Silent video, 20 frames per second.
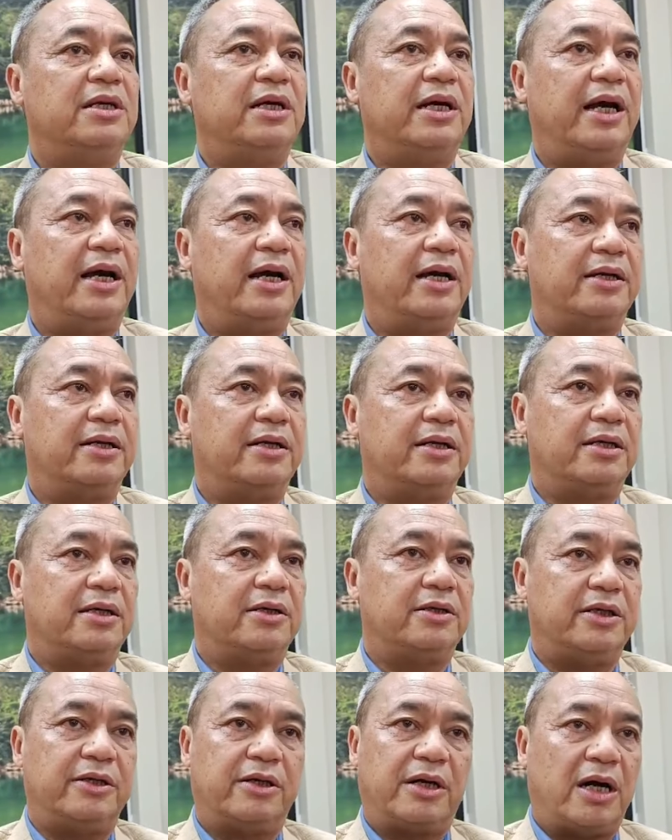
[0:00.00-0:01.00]

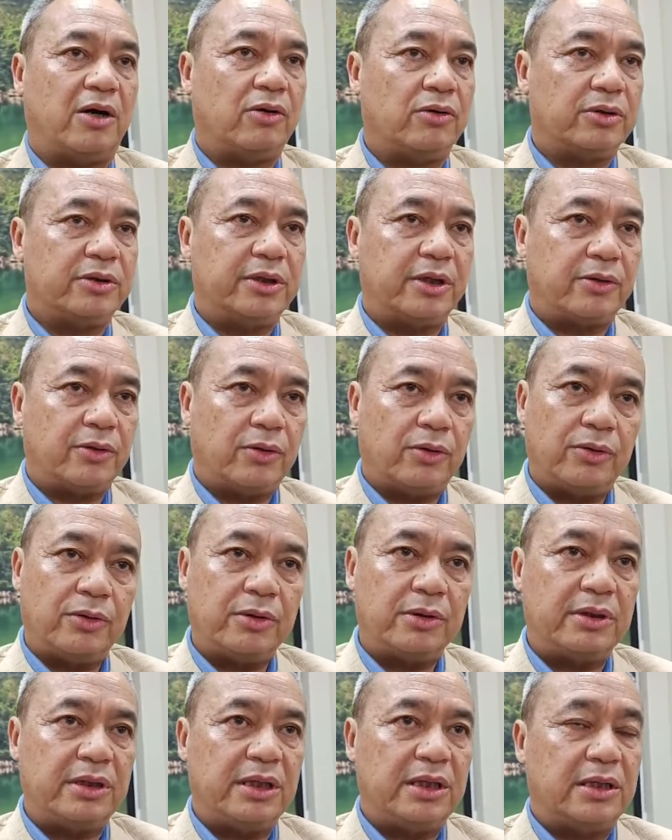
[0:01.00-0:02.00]
And they are out on their
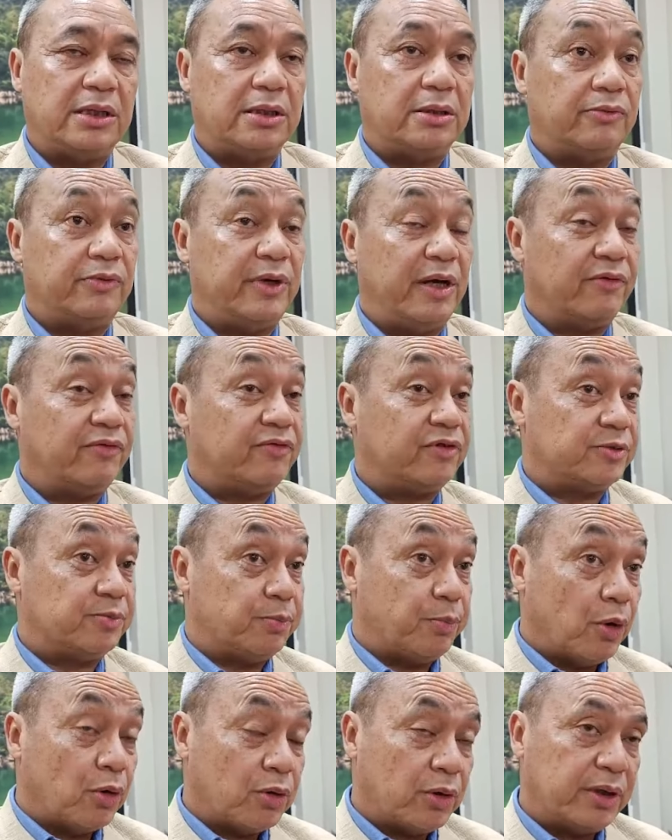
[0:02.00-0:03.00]
own. We have
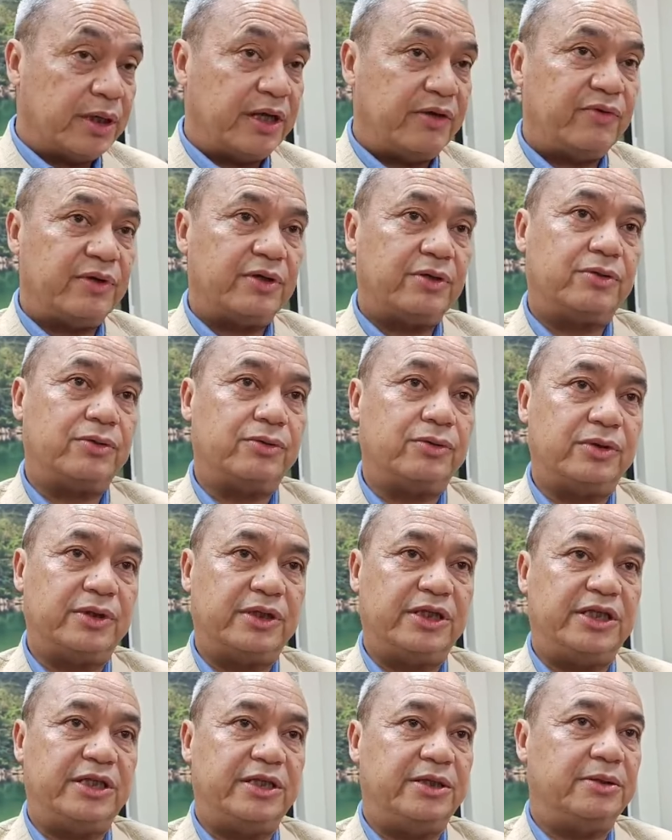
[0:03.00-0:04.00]
spoken even to
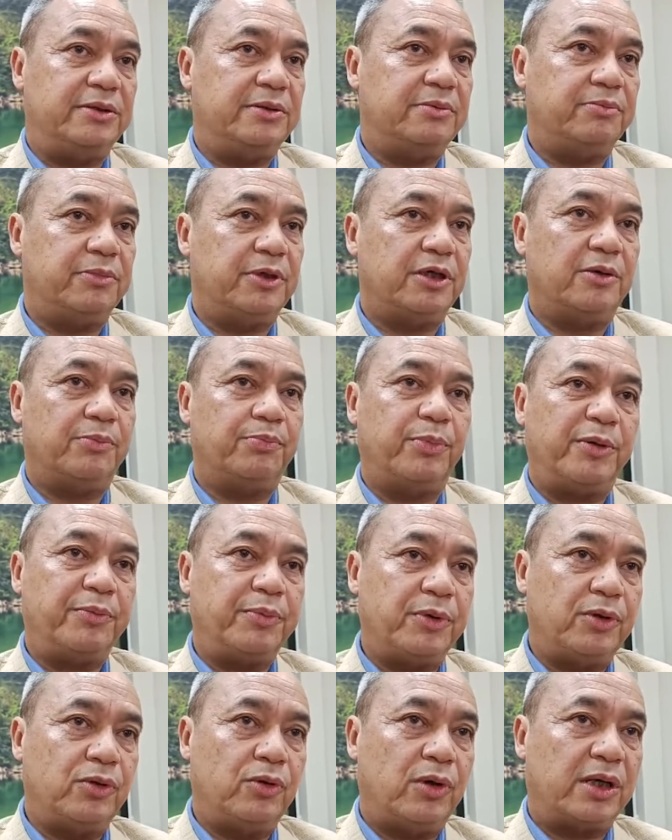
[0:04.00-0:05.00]
the
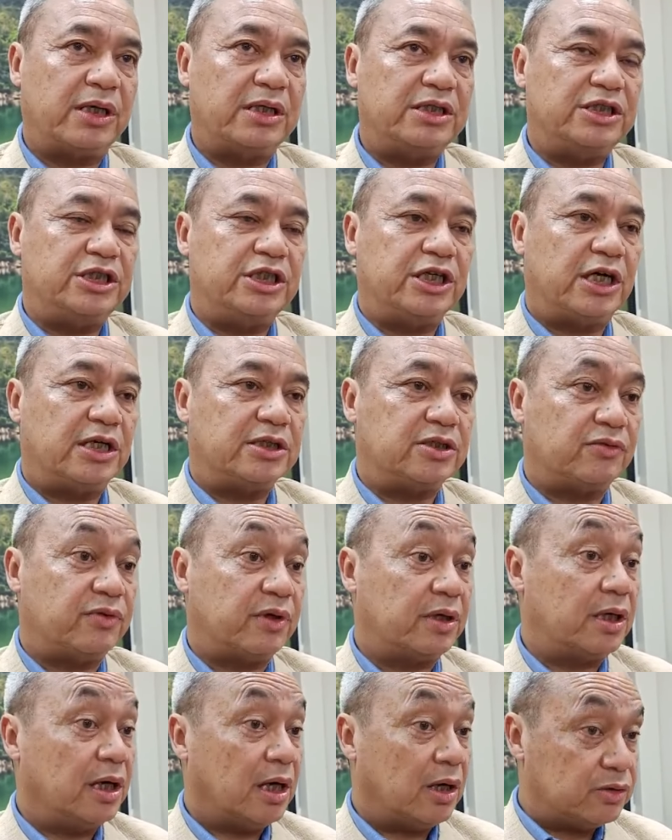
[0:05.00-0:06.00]
people who are in charge of the
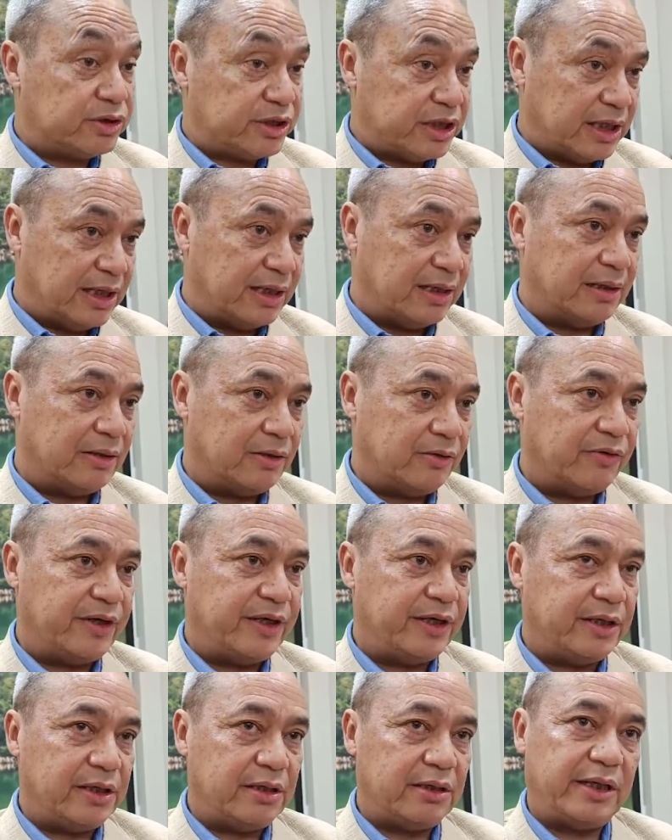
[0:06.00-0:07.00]
Gaushala over
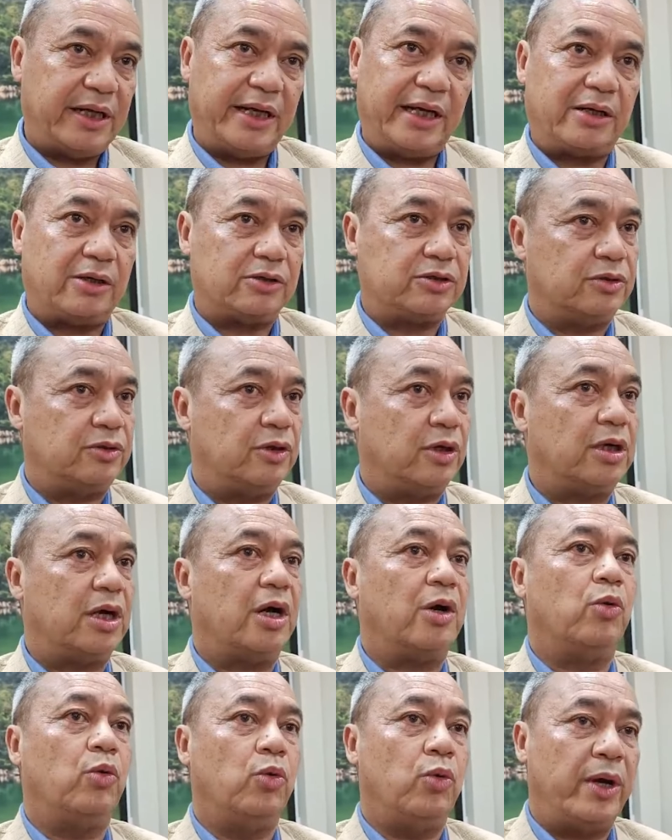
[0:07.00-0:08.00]
here. They are also not
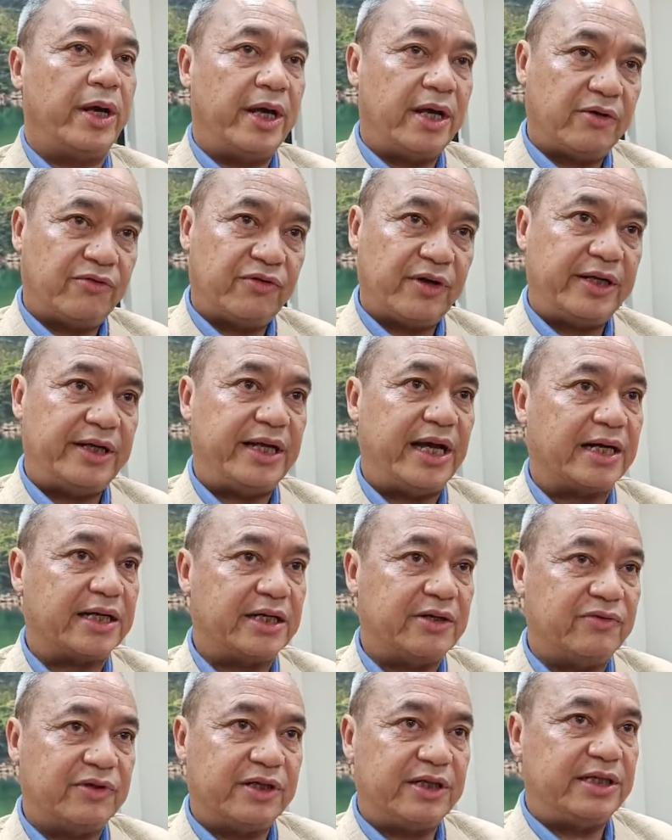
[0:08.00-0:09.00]
aware of any
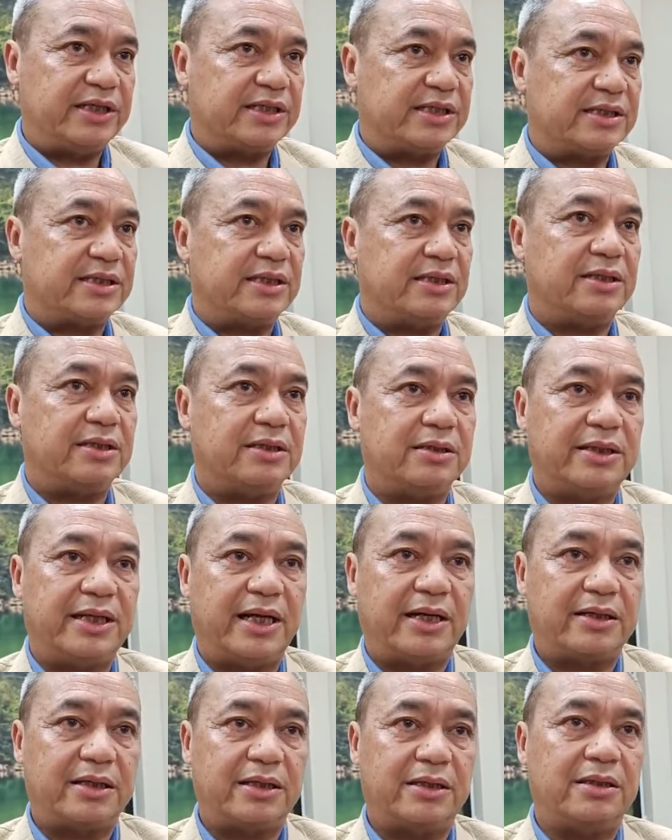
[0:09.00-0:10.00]
activities
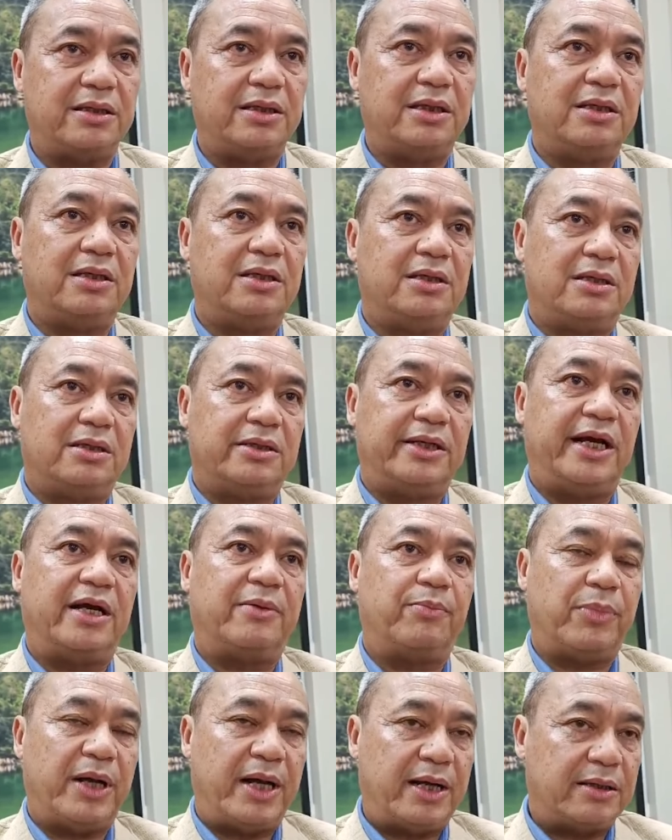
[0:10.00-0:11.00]
that they
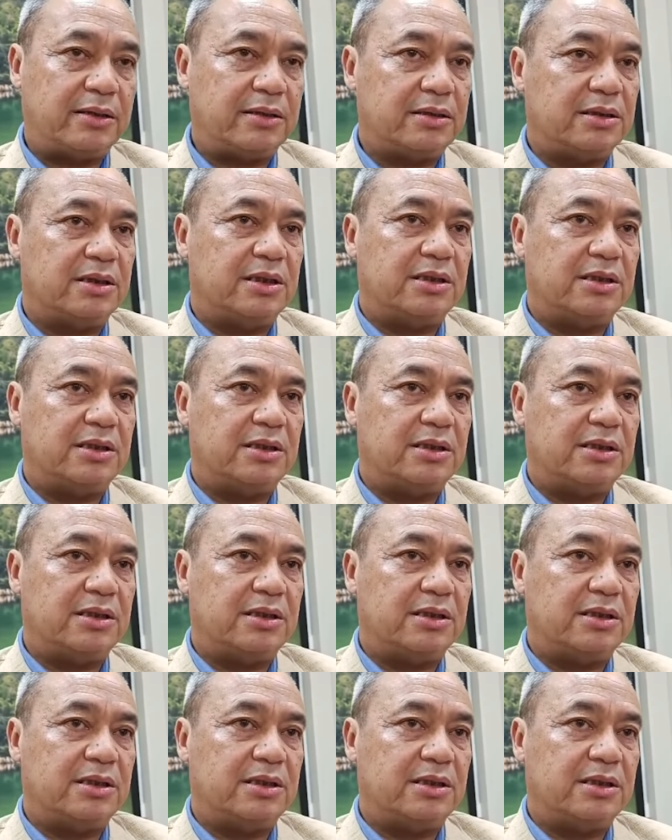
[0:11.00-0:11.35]
have planned.